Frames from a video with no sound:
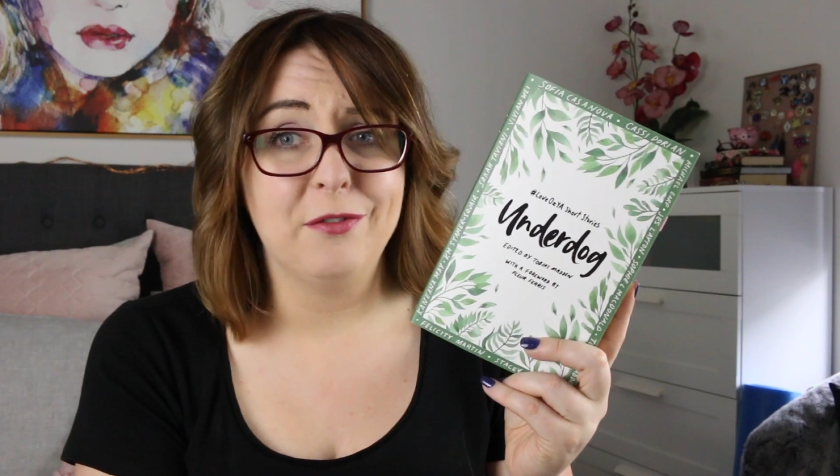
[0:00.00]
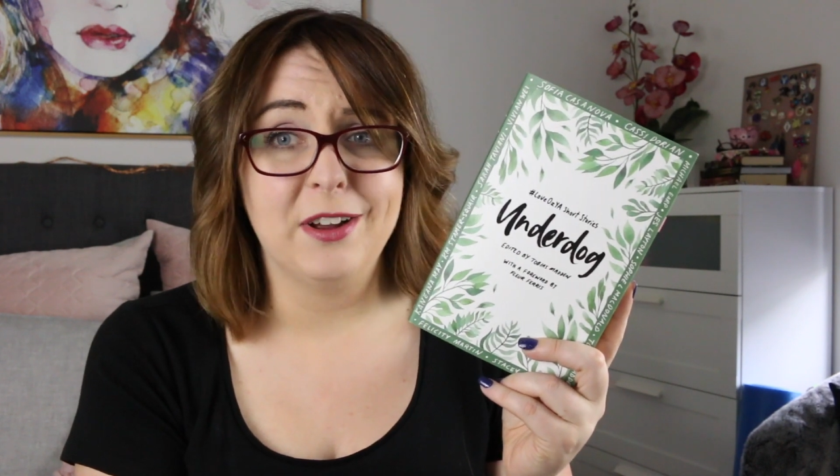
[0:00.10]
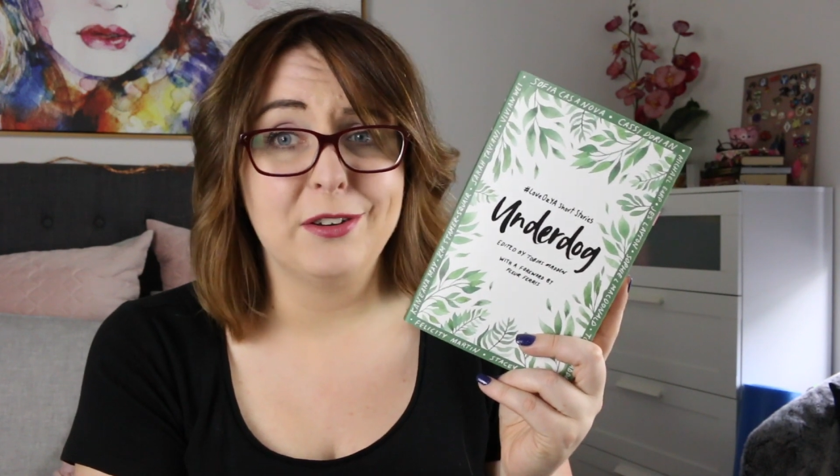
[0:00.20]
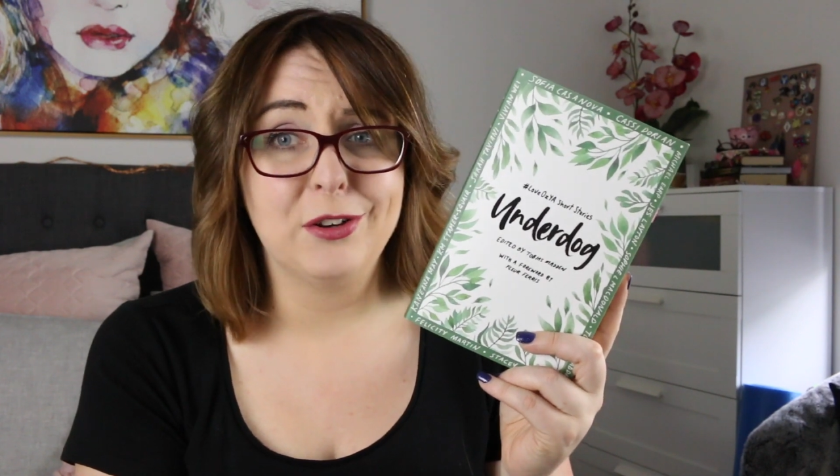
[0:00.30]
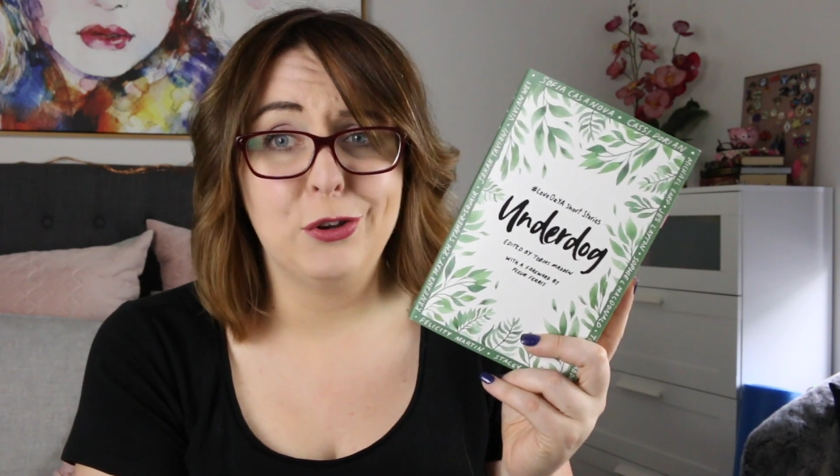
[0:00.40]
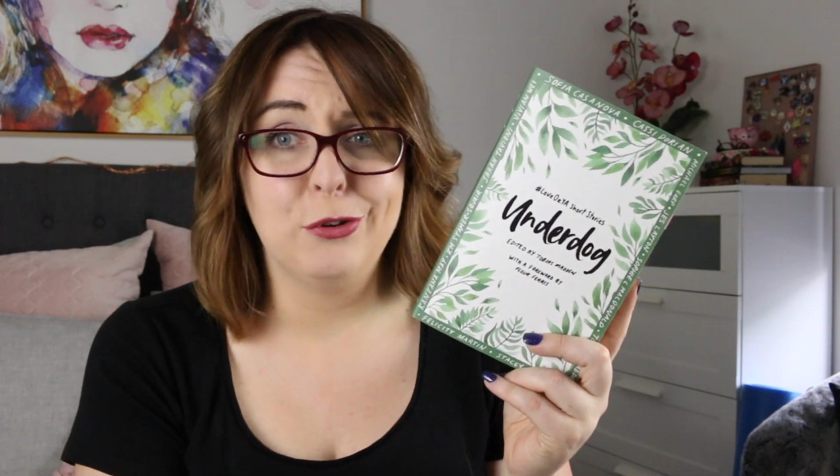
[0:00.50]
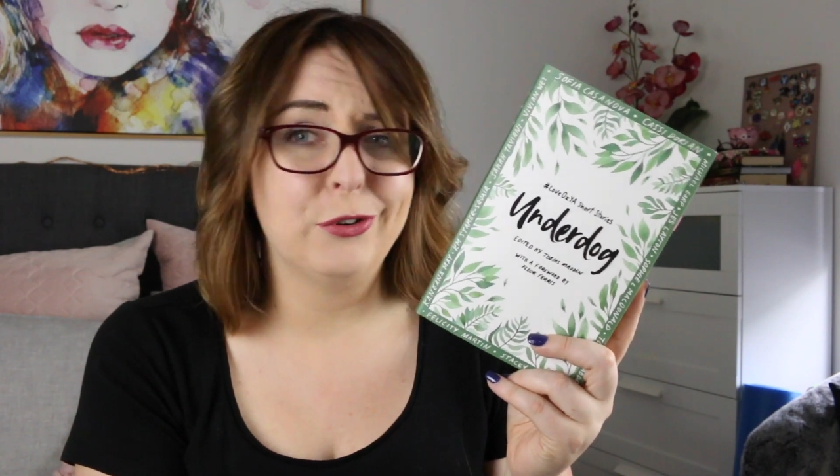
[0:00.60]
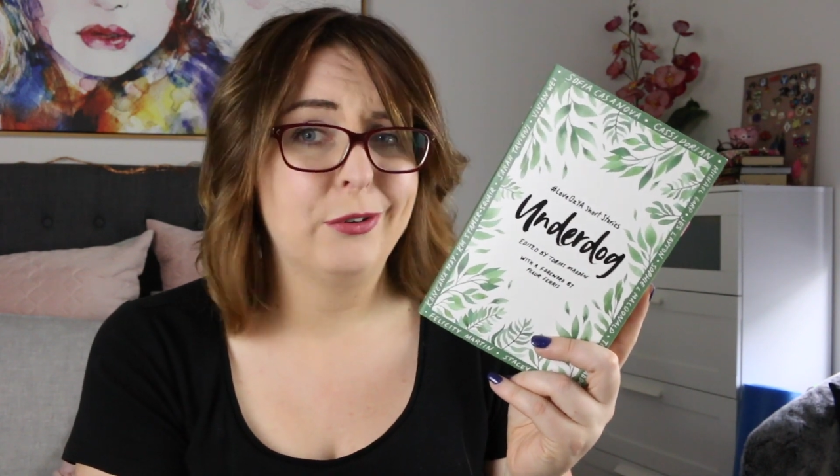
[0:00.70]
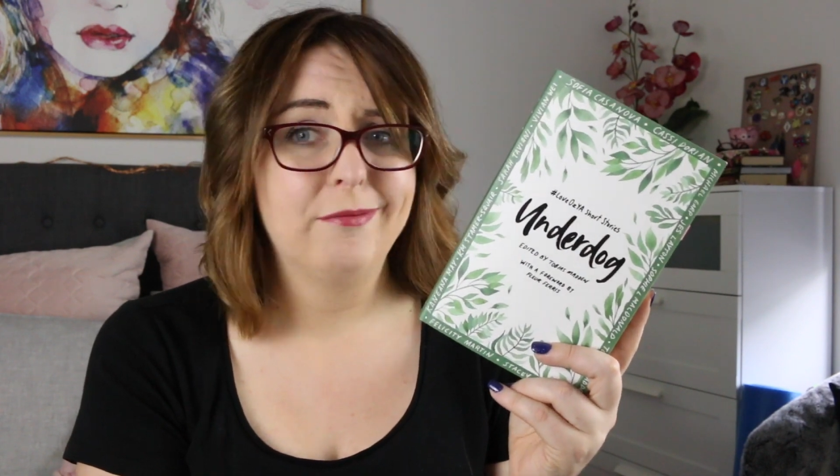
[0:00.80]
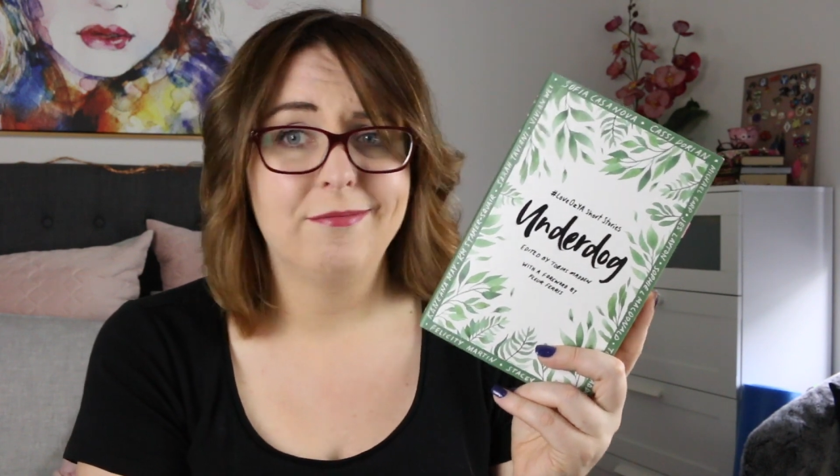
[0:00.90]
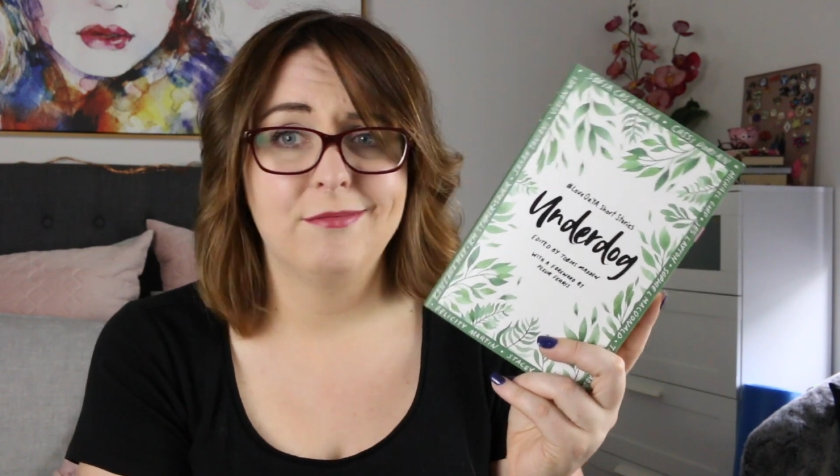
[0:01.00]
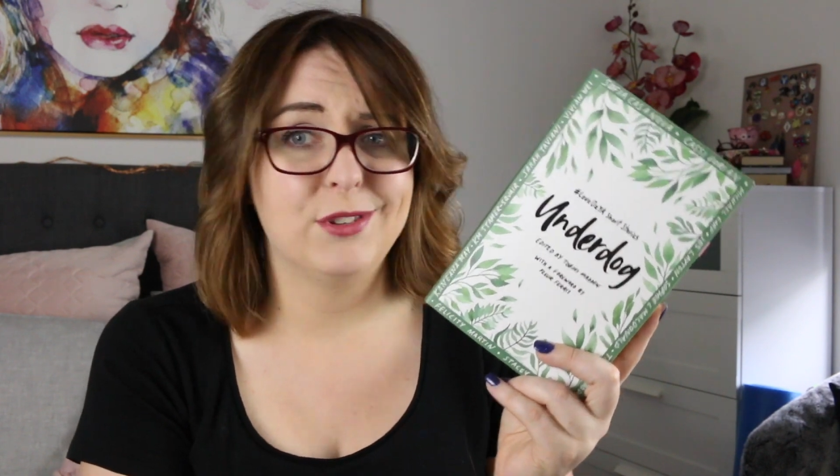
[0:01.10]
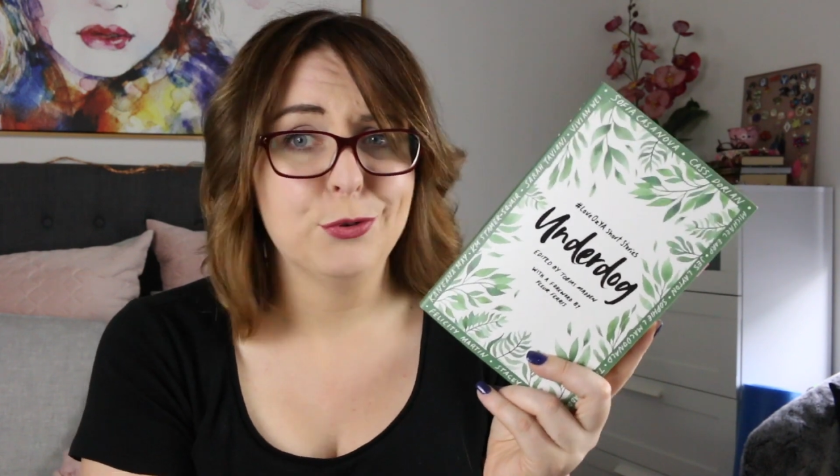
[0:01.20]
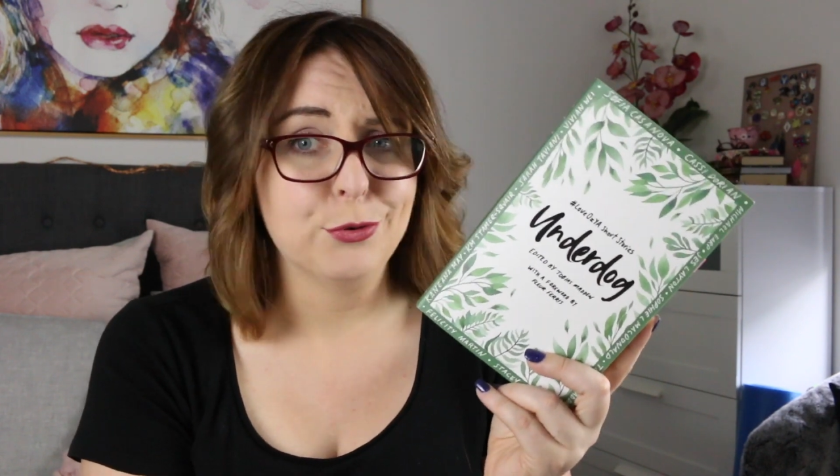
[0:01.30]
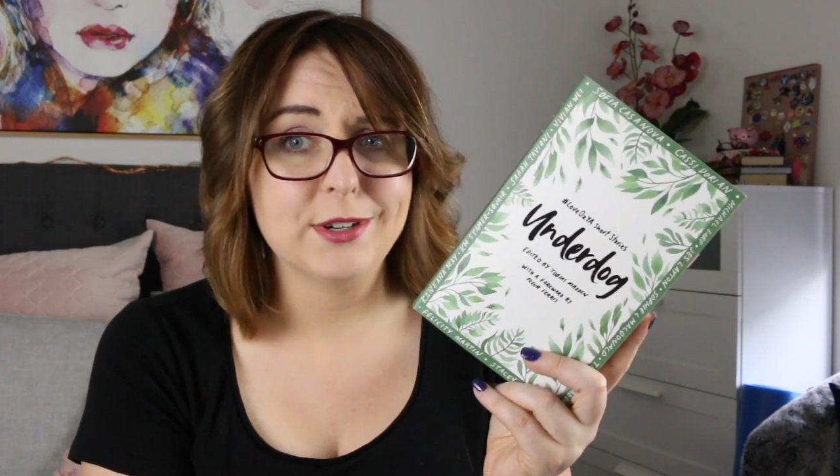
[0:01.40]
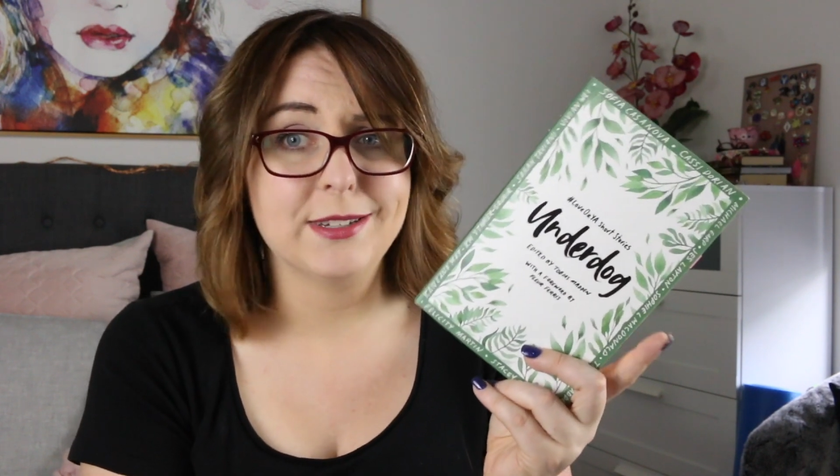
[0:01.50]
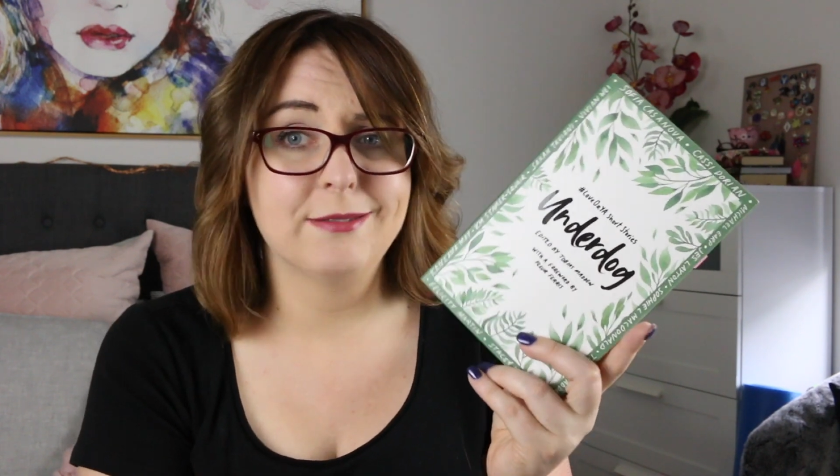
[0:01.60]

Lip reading: fun, cute stories.